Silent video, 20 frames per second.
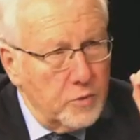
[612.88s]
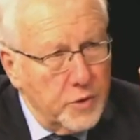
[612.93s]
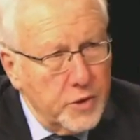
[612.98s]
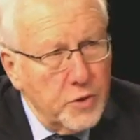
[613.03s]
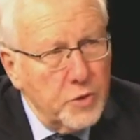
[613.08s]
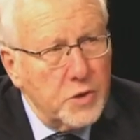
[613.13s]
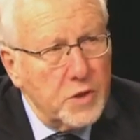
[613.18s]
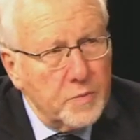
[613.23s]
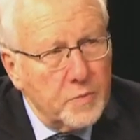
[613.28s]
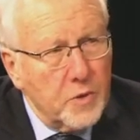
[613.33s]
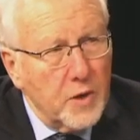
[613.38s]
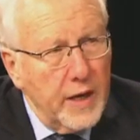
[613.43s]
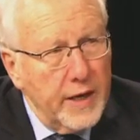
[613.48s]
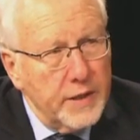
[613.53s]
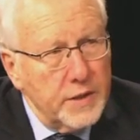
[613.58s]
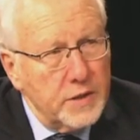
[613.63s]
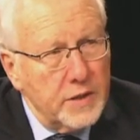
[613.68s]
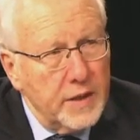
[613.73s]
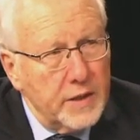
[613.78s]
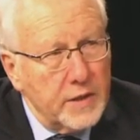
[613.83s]
Were you
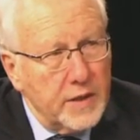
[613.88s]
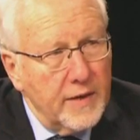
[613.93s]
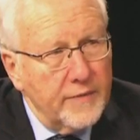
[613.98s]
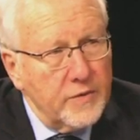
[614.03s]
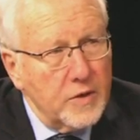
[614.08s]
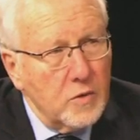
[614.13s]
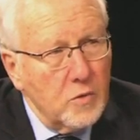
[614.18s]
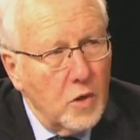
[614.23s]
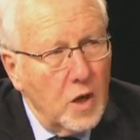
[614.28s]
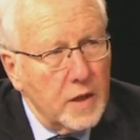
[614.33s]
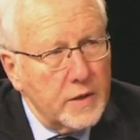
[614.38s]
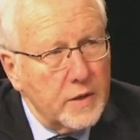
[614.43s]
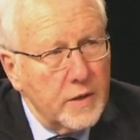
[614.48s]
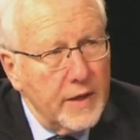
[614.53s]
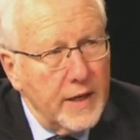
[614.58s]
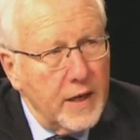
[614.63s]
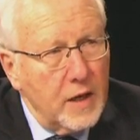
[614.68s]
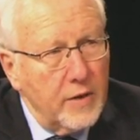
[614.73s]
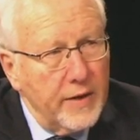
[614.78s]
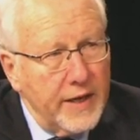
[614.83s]
surprised that Governor Walker
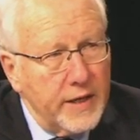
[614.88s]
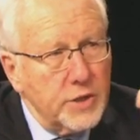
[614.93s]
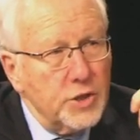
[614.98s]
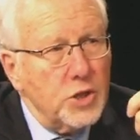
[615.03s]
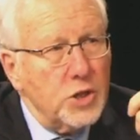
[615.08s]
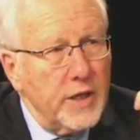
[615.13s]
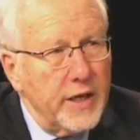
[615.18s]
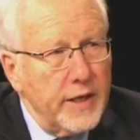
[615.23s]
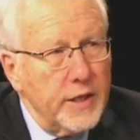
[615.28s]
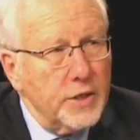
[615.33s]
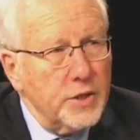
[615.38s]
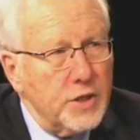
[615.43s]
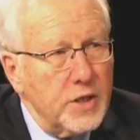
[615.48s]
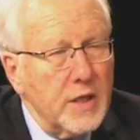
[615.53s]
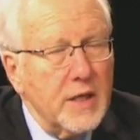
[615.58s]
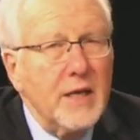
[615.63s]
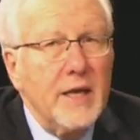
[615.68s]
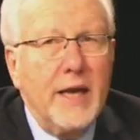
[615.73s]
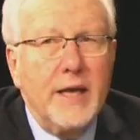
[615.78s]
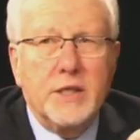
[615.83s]
now has changed,
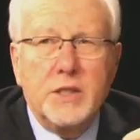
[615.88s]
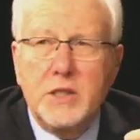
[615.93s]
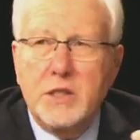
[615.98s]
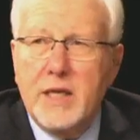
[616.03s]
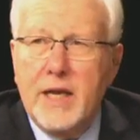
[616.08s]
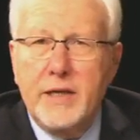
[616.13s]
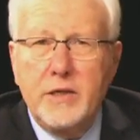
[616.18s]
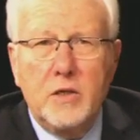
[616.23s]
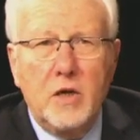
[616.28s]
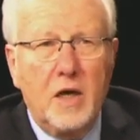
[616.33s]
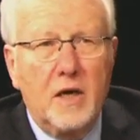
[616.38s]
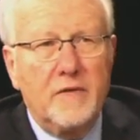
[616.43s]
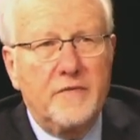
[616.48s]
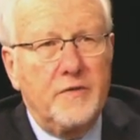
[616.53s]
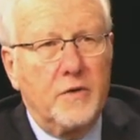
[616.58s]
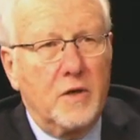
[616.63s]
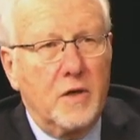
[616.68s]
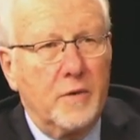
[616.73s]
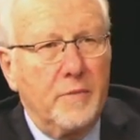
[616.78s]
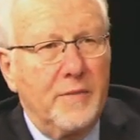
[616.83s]
has signed off
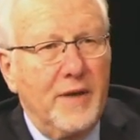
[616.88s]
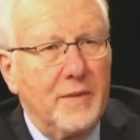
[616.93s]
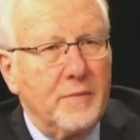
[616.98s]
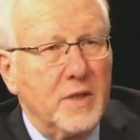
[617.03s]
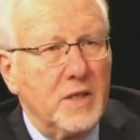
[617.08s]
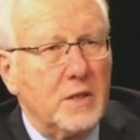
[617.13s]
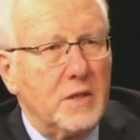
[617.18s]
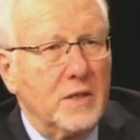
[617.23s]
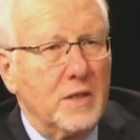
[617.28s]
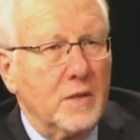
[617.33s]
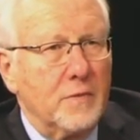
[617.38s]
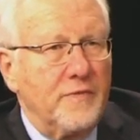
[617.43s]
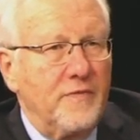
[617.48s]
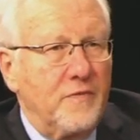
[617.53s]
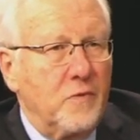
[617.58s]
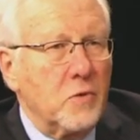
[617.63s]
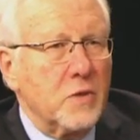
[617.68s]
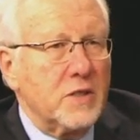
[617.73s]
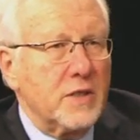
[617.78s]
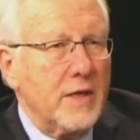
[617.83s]
on an amendment to the
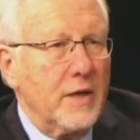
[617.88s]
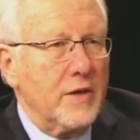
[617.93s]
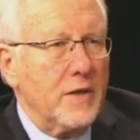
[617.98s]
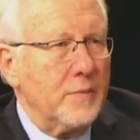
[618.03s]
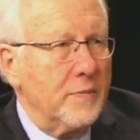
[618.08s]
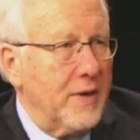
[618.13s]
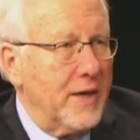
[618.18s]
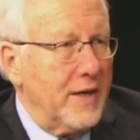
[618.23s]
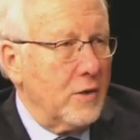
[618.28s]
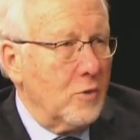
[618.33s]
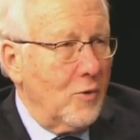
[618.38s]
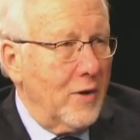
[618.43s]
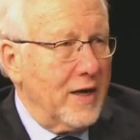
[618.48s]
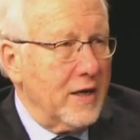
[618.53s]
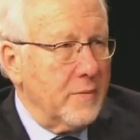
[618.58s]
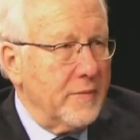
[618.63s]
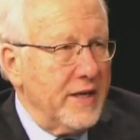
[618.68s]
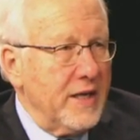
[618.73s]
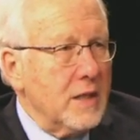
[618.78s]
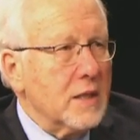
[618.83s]
Forest County
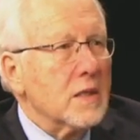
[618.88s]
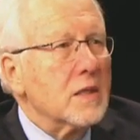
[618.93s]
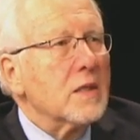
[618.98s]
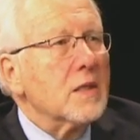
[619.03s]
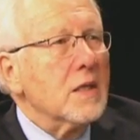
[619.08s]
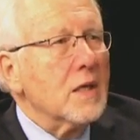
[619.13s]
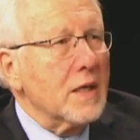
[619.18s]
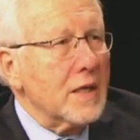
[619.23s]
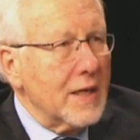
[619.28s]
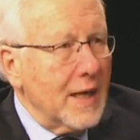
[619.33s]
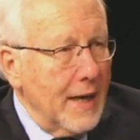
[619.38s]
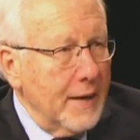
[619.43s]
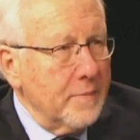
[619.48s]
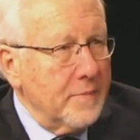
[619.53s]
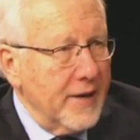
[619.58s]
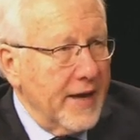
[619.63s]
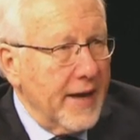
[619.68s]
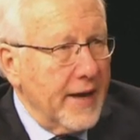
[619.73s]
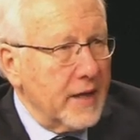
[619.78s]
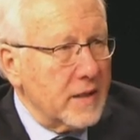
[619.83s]
Potawatomi
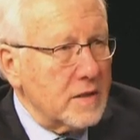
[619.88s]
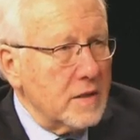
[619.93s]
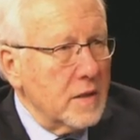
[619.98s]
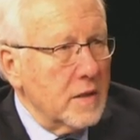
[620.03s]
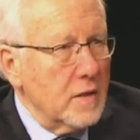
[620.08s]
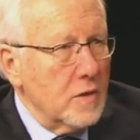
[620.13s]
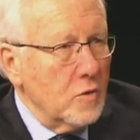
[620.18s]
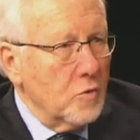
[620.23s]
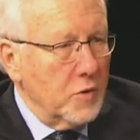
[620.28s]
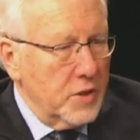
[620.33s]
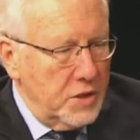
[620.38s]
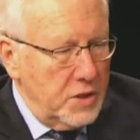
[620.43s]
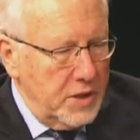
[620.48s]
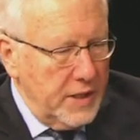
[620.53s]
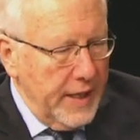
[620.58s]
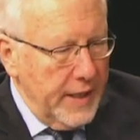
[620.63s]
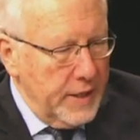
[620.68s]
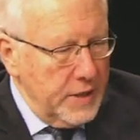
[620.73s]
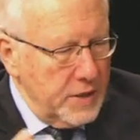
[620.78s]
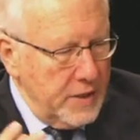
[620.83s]
Compact, which
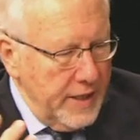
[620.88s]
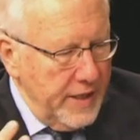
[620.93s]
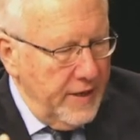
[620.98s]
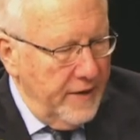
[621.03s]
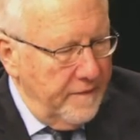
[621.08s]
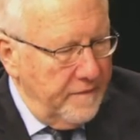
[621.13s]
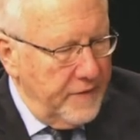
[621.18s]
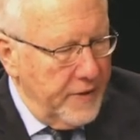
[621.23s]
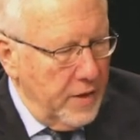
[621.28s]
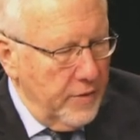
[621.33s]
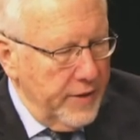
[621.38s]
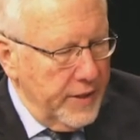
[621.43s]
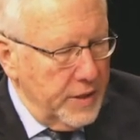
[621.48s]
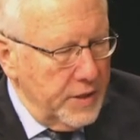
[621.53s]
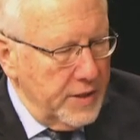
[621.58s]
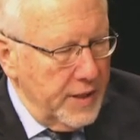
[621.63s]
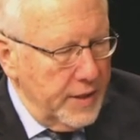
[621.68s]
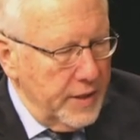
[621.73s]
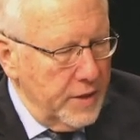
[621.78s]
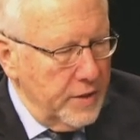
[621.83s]
says if there
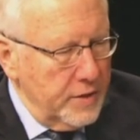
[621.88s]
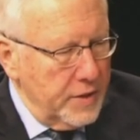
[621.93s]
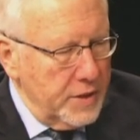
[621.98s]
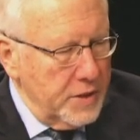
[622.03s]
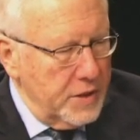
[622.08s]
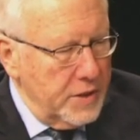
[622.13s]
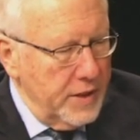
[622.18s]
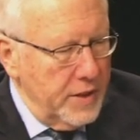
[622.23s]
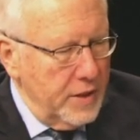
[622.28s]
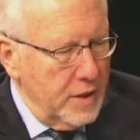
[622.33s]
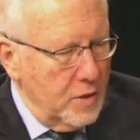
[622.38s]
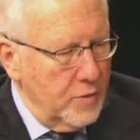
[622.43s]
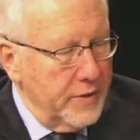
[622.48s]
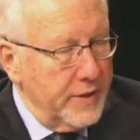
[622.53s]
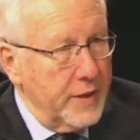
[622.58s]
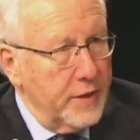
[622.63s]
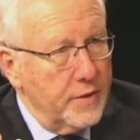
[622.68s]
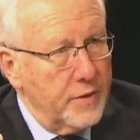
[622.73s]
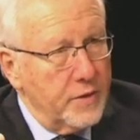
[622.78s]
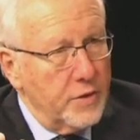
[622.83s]
is another casino
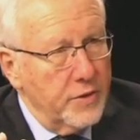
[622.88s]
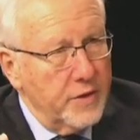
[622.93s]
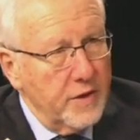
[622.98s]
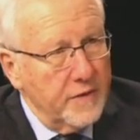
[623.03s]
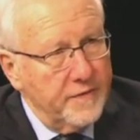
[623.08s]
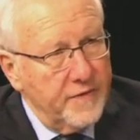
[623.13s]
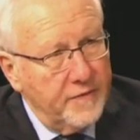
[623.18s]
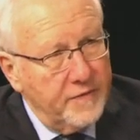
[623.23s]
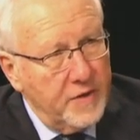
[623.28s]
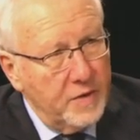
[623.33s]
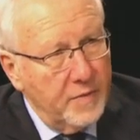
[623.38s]
within 30 or 50